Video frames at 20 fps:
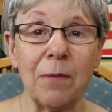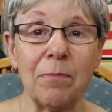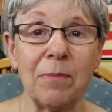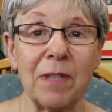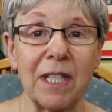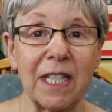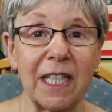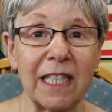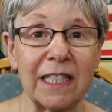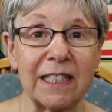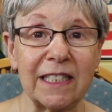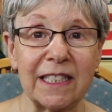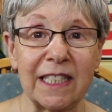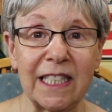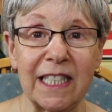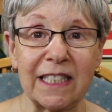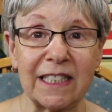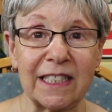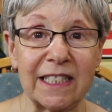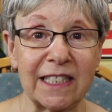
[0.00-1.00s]
because
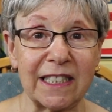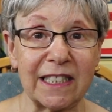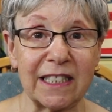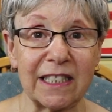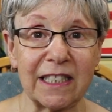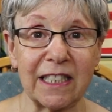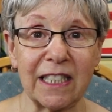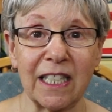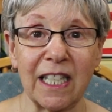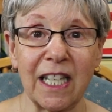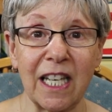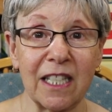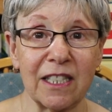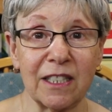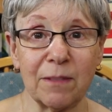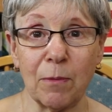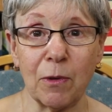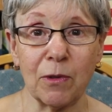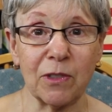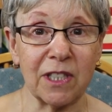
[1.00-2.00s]
it's
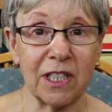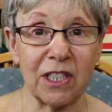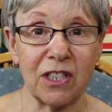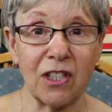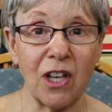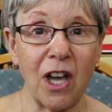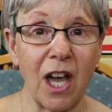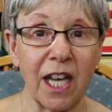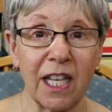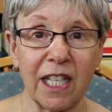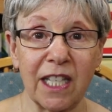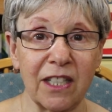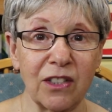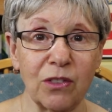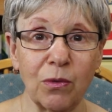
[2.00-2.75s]
it's mostly talking.